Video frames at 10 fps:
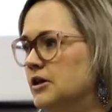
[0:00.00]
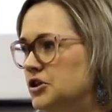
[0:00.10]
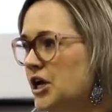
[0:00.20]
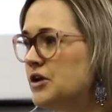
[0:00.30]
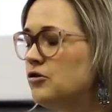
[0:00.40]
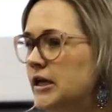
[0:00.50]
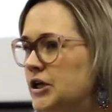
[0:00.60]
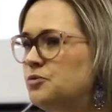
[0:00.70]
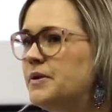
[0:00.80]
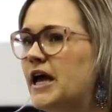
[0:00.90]
generally
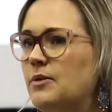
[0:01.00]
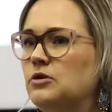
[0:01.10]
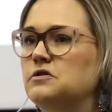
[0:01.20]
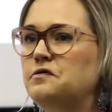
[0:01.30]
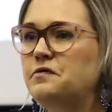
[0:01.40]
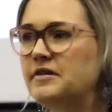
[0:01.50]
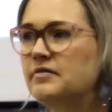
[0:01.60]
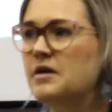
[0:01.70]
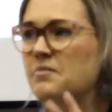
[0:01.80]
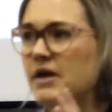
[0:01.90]
you'd be able to fit them